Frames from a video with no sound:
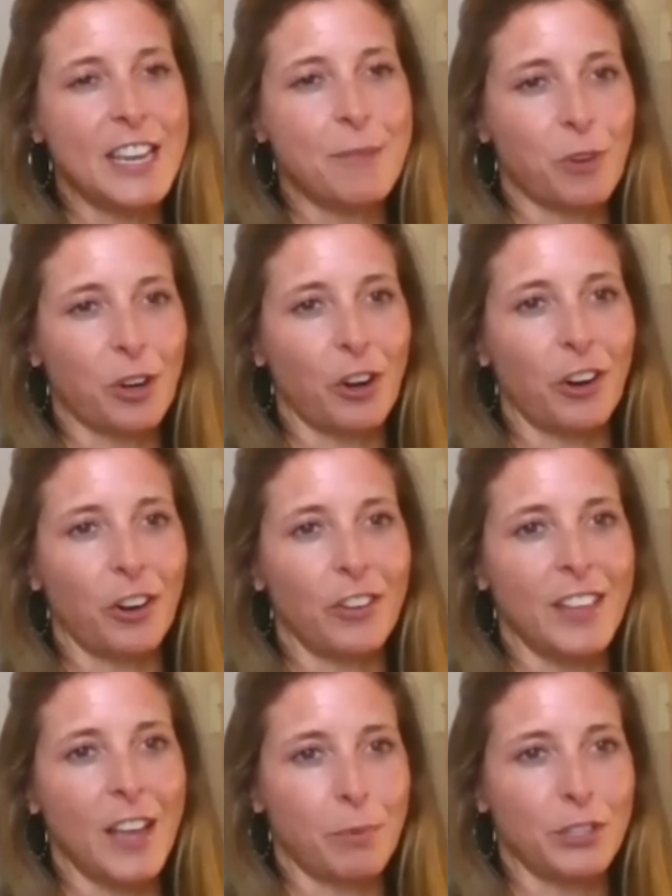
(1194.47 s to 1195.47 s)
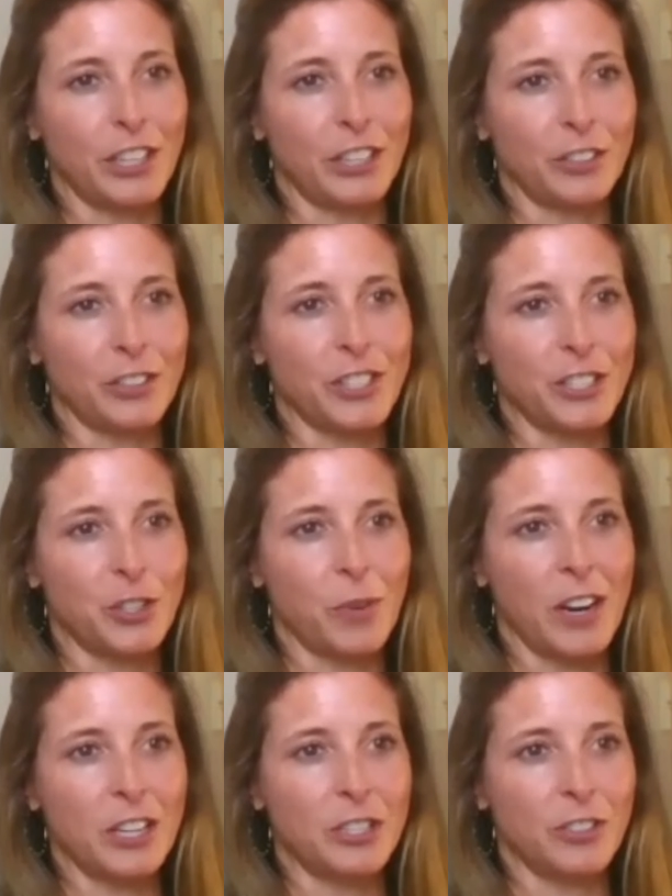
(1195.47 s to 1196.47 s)
him or her in that particular
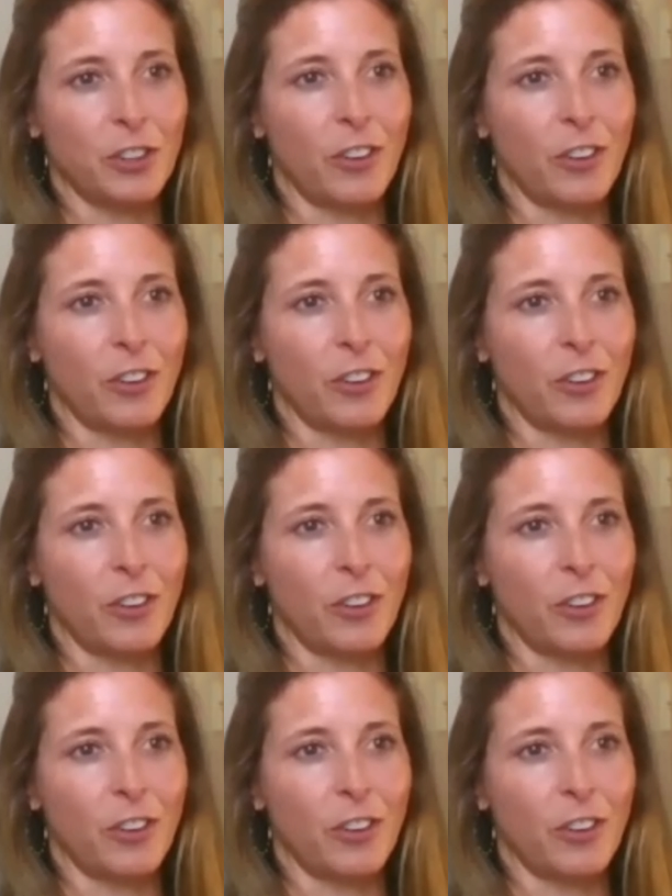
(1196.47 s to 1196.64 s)
situation,